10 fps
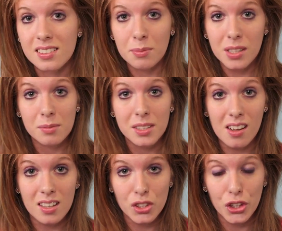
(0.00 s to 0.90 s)
Sometimes I
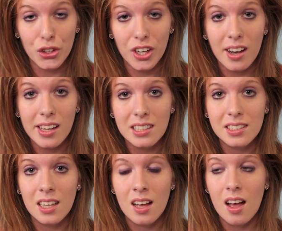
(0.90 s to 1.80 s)
ask you
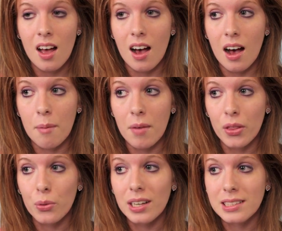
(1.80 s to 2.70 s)
guys. Um,
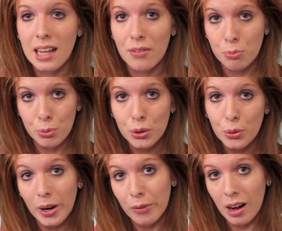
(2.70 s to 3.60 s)
otherwise I have a
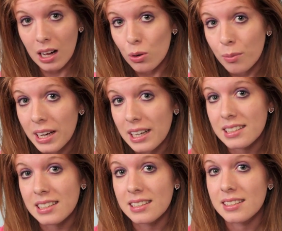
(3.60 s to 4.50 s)
book where I write all my
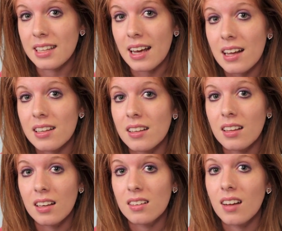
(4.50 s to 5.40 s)
ideas down
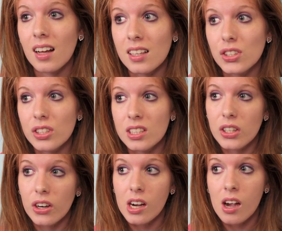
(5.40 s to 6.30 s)
and then I literally
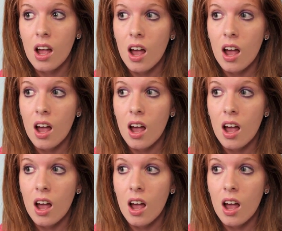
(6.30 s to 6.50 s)
go,